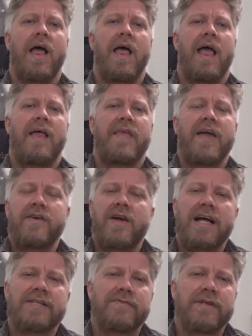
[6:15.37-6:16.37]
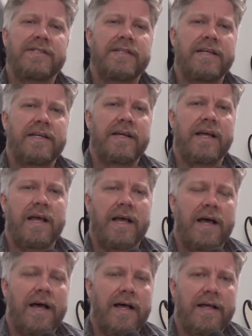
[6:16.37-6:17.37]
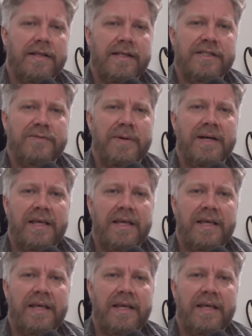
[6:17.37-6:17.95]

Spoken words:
Thank you guys for listening. This has been